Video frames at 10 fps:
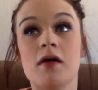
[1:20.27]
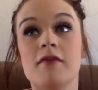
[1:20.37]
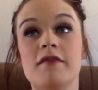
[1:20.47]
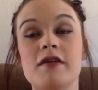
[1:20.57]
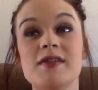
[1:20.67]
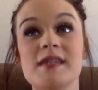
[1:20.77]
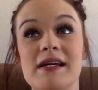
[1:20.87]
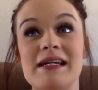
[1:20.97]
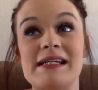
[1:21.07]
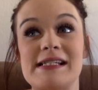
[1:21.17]
Feels
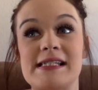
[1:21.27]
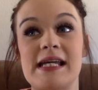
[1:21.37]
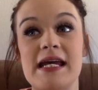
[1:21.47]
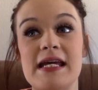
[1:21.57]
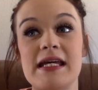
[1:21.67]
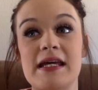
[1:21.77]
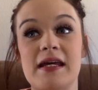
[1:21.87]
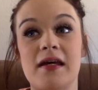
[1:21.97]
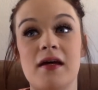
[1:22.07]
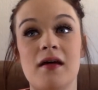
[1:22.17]
like it is
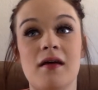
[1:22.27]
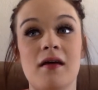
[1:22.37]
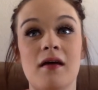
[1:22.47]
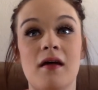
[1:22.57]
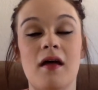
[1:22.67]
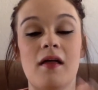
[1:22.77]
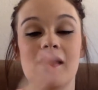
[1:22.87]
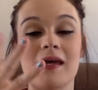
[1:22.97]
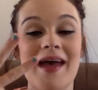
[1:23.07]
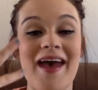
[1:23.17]
taking
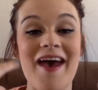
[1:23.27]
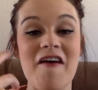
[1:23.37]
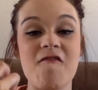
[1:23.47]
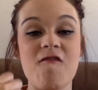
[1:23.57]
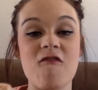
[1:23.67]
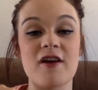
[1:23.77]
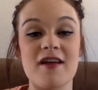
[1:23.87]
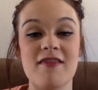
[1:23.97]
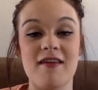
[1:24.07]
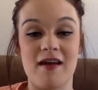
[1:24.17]
like
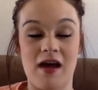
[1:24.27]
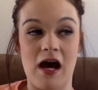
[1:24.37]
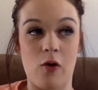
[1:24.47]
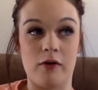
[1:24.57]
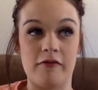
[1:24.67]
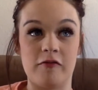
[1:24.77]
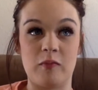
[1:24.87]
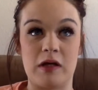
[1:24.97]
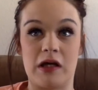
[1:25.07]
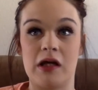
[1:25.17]
everything out of
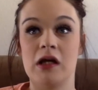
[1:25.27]
me.